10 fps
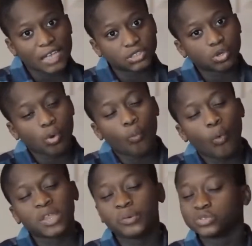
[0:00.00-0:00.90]
And so
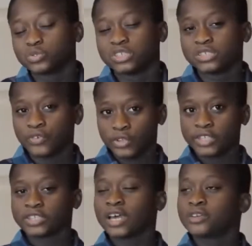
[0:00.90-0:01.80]
when you want to retrieve your
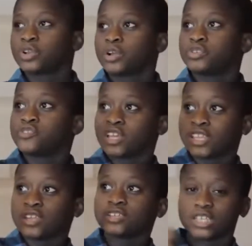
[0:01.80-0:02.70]
data, you can retrieve it
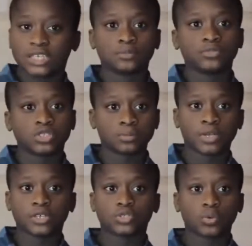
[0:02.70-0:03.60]
at any time
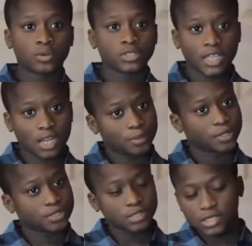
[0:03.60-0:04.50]
using MySQL
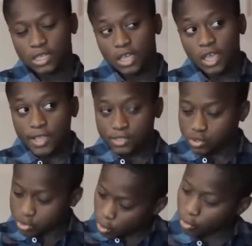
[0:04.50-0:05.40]
database.
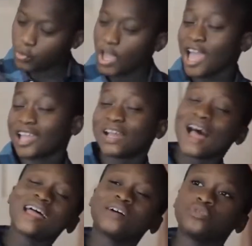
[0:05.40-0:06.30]
So yeah,
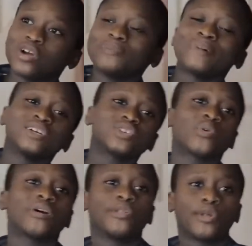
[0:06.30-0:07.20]
I have done
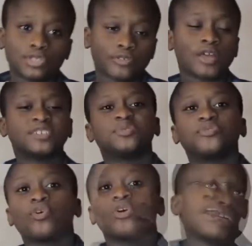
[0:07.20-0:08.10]
MySQL lots of times
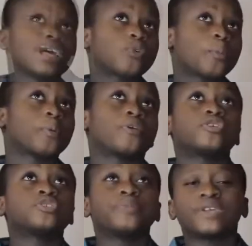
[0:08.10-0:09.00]
before. That's why people
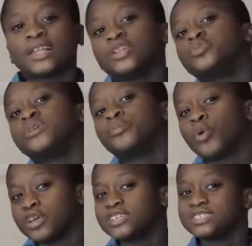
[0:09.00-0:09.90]
have tried to make it a little bit
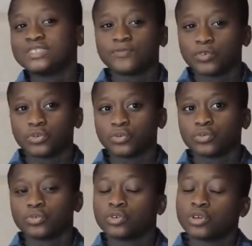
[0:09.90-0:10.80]
more easy for you.